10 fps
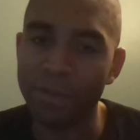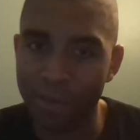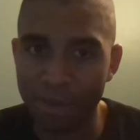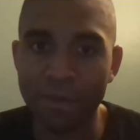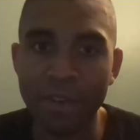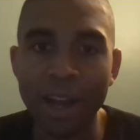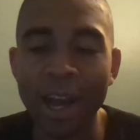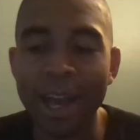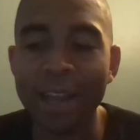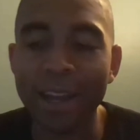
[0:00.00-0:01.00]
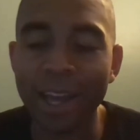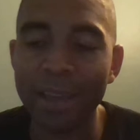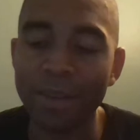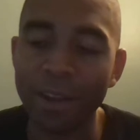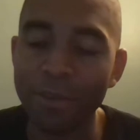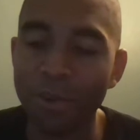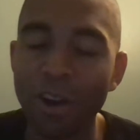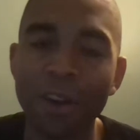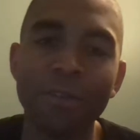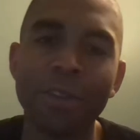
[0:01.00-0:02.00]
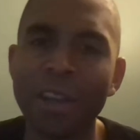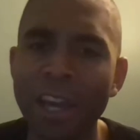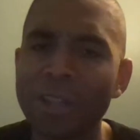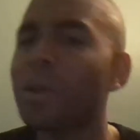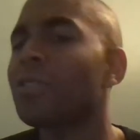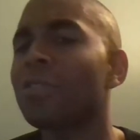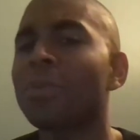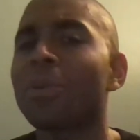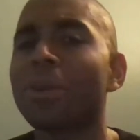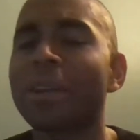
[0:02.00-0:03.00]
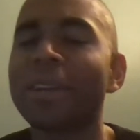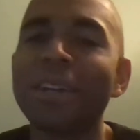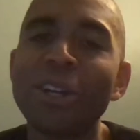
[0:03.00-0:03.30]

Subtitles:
If not, I feel off for the day, especially in the morning.